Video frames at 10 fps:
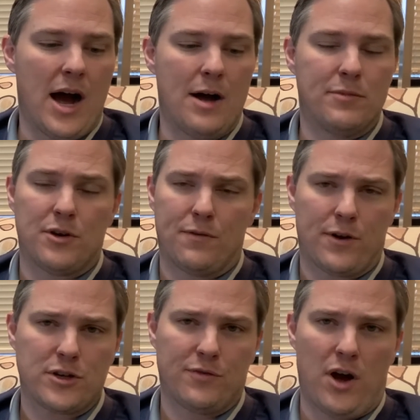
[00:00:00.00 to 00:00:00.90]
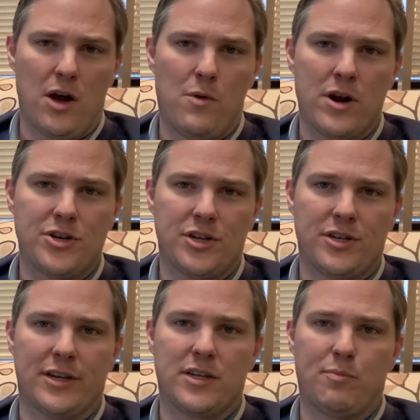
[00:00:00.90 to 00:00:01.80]
So first of all, I want to just
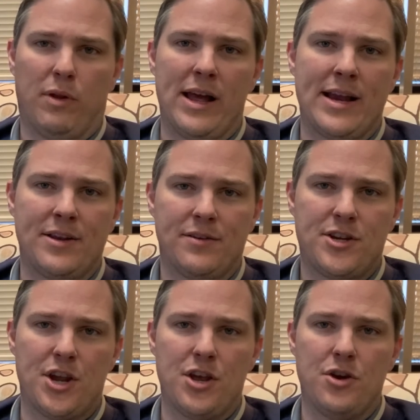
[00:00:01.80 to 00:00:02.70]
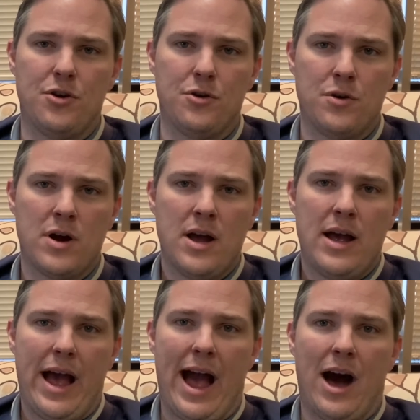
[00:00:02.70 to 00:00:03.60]
explain to you
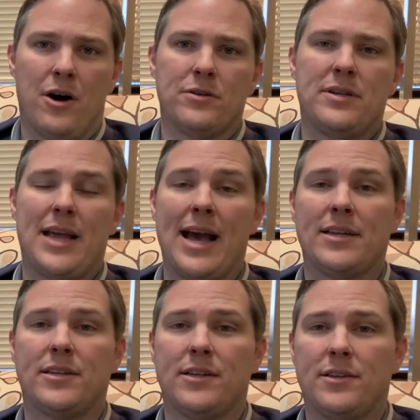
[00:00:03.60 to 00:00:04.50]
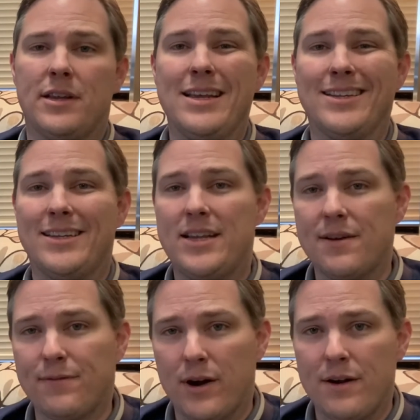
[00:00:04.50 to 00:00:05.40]
how Texas is
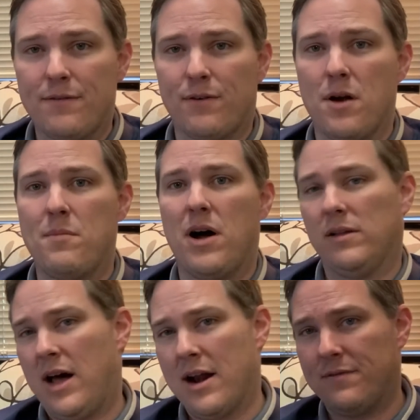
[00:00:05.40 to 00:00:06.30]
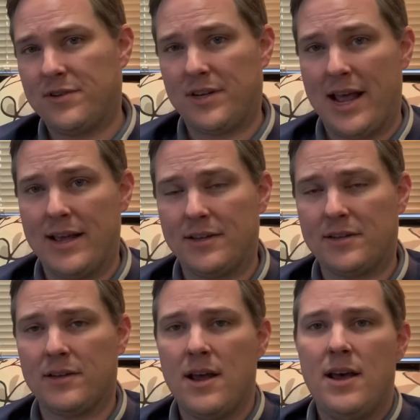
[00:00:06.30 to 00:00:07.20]
different from a lot of
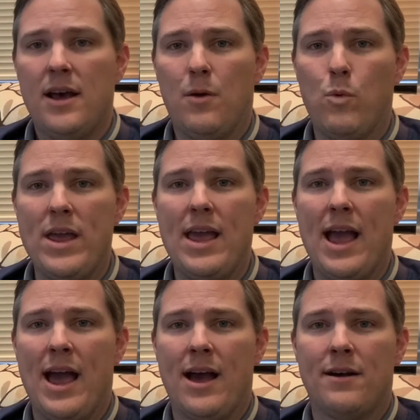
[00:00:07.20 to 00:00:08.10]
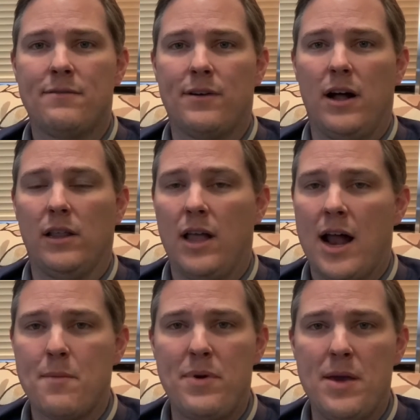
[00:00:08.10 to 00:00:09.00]
states. We have a
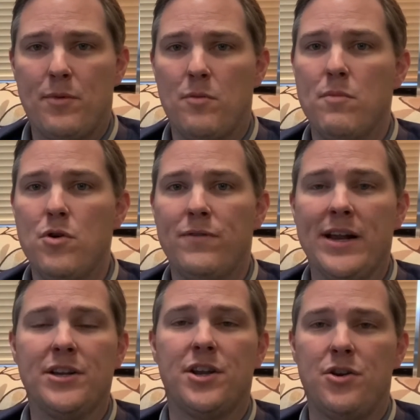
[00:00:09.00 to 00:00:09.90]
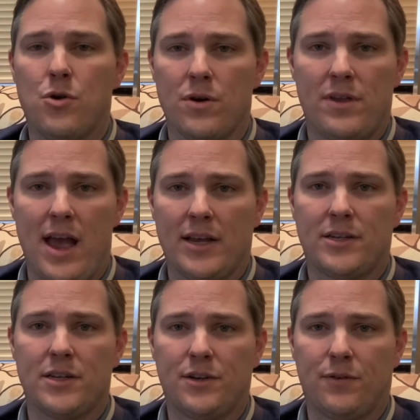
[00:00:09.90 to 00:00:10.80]
lot of people moving to North
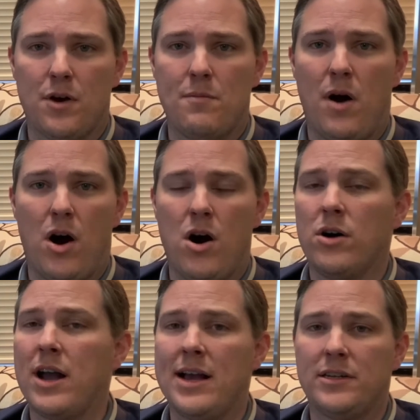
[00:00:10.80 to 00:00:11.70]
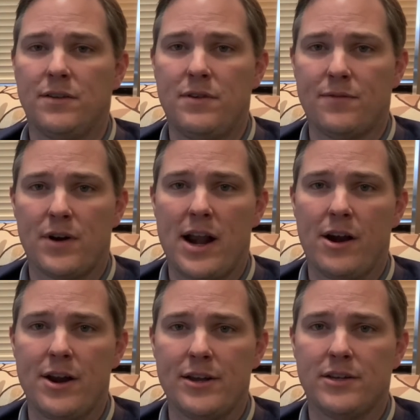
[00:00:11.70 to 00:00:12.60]
Texas from all kinds of different
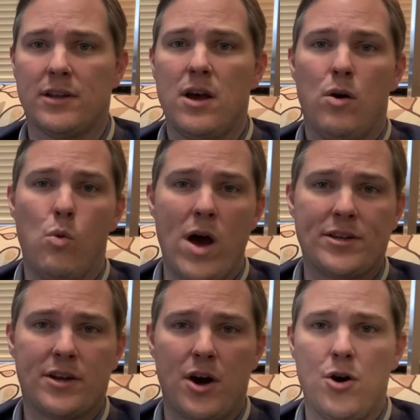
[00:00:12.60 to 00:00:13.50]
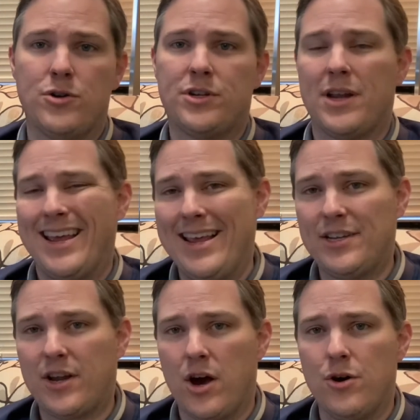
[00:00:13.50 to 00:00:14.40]
areas, West Coast,
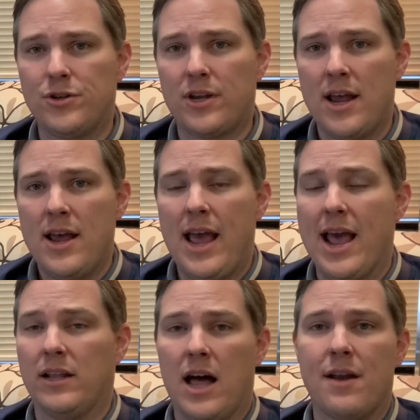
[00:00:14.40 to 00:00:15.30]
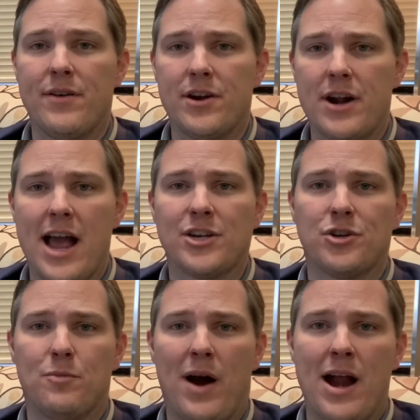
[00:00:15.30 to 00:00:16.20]
East Coast, and a lot of
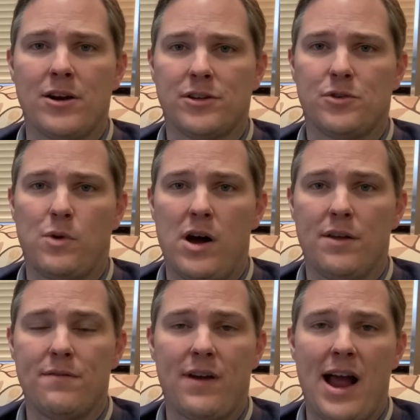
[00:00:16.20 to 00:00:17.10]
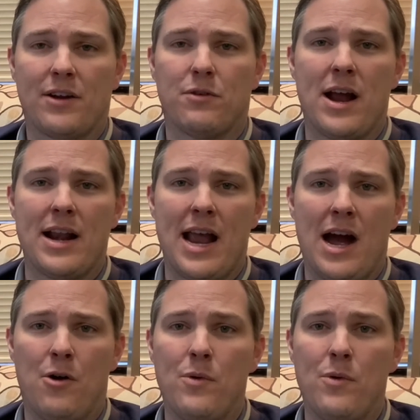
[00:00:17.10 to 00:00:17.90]
international buyers as well. In fact, right now we